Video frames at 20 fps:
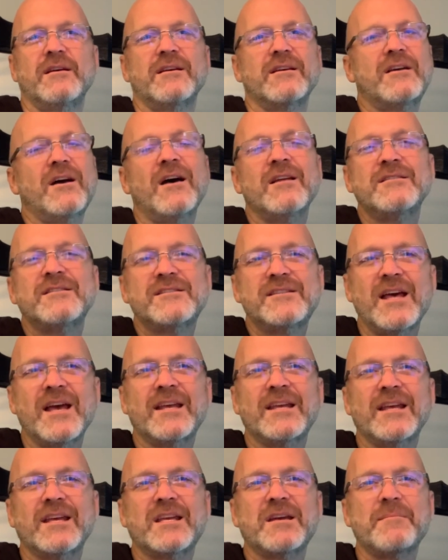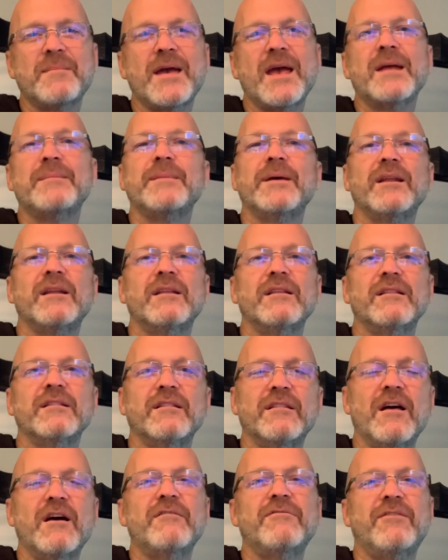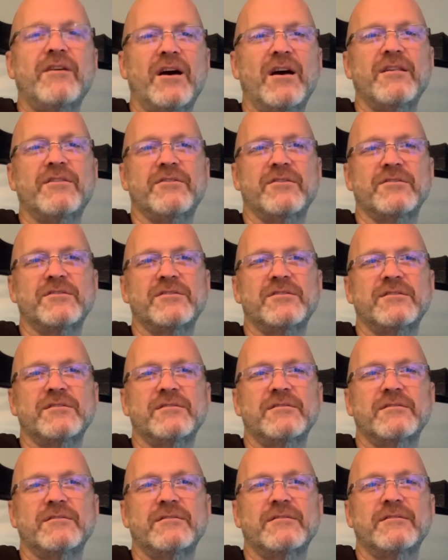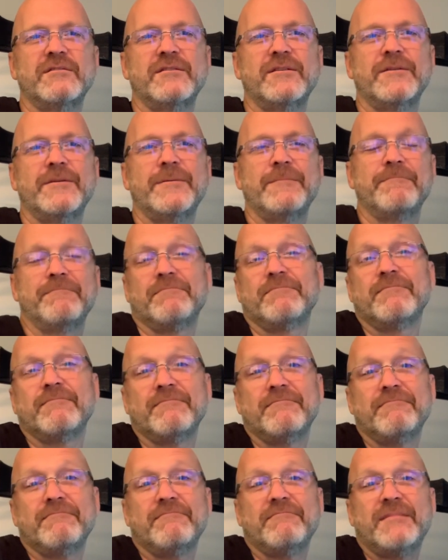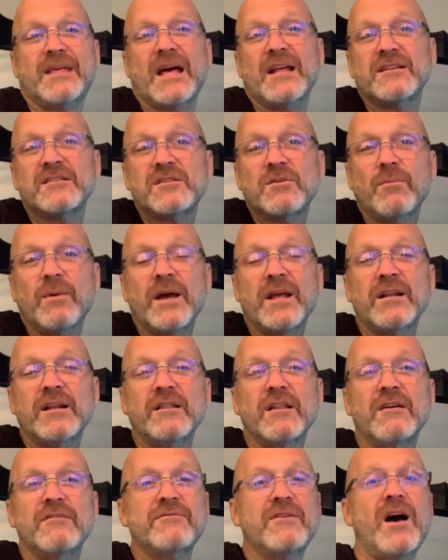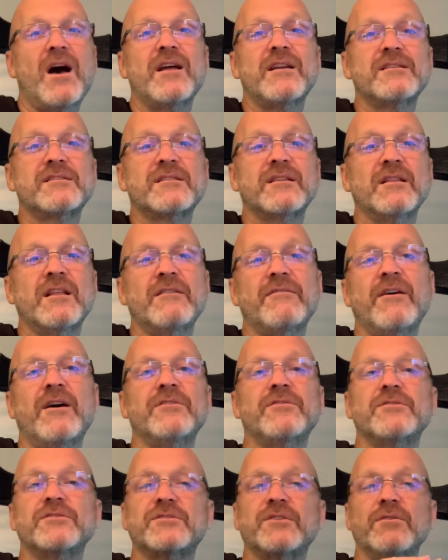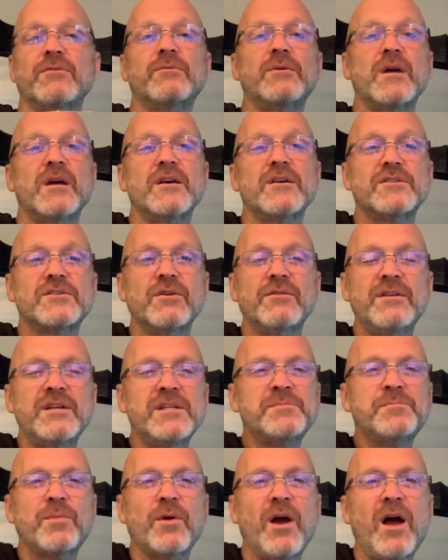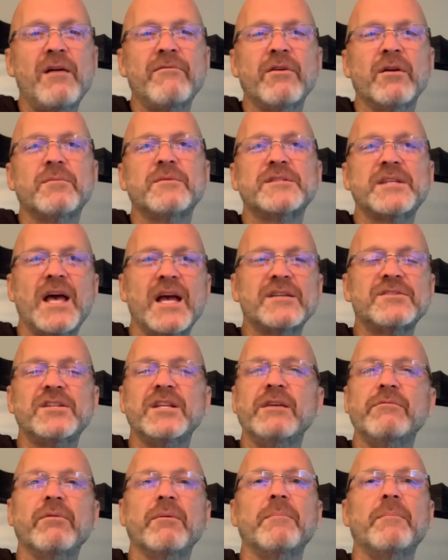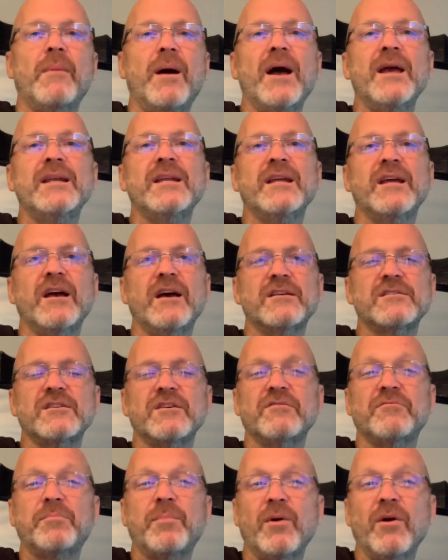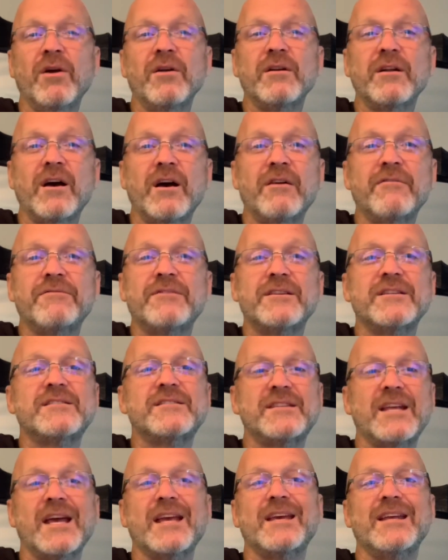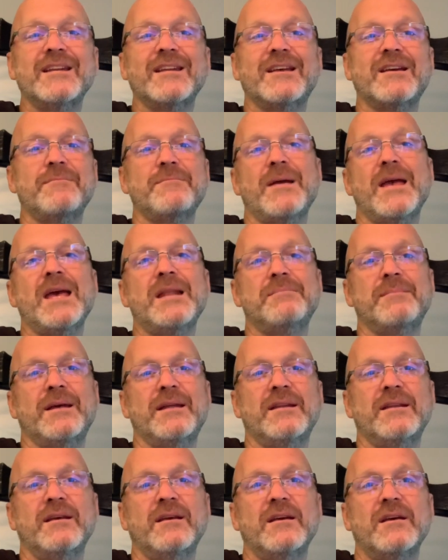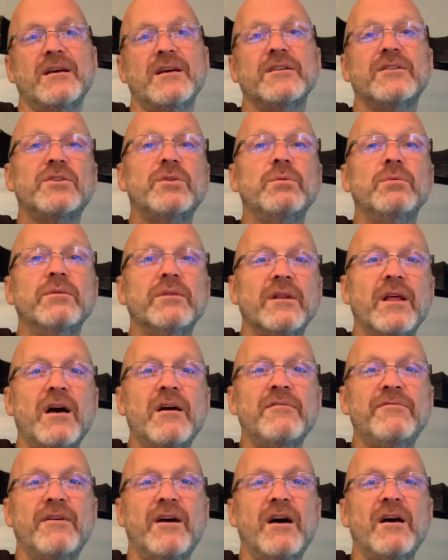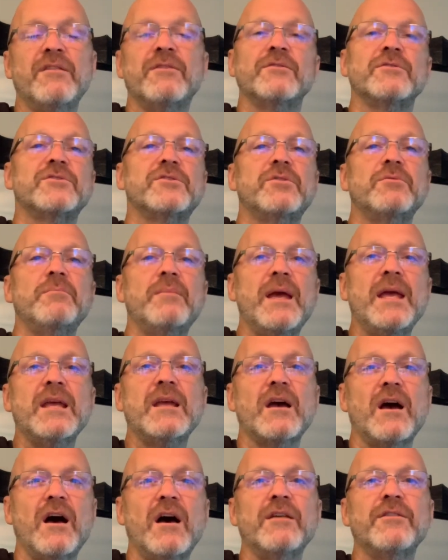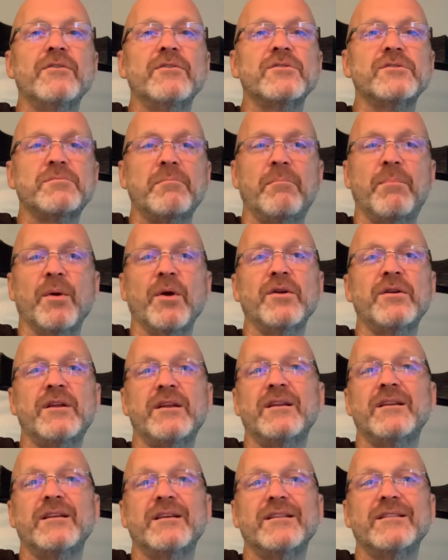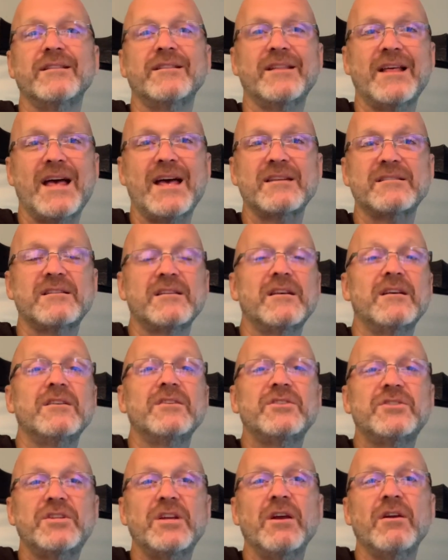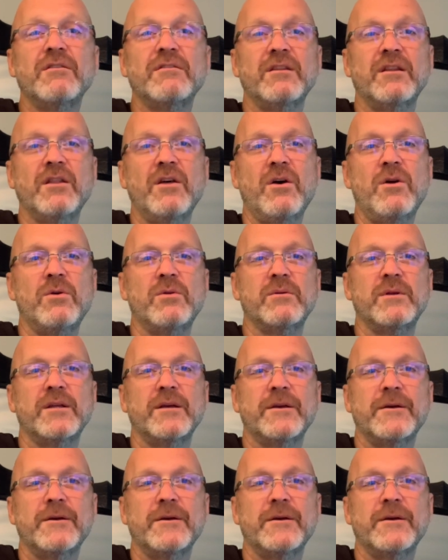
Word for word: God's second commandment, love others. That is the way to love God is to love others. So so this proverb is actually reminding us of part of the second commandment to love others, to make others' burden less. Share the load.